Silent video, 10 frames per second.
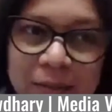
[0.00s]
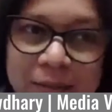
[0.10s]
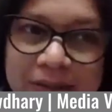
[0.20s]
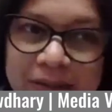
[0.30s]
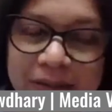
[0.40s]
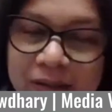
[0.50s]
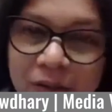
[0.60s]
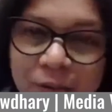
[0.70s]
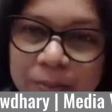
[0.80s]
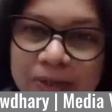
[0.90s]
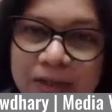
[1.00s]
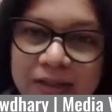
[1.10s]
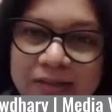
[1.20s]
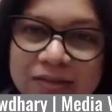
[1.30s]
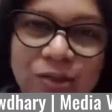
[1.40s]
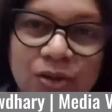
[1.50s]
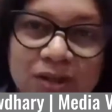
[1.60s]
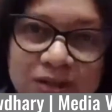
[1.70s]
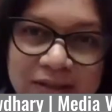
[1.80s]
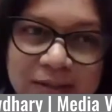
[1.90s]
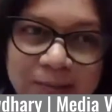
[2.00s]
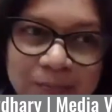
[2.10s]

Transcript: But globally, it's not like that.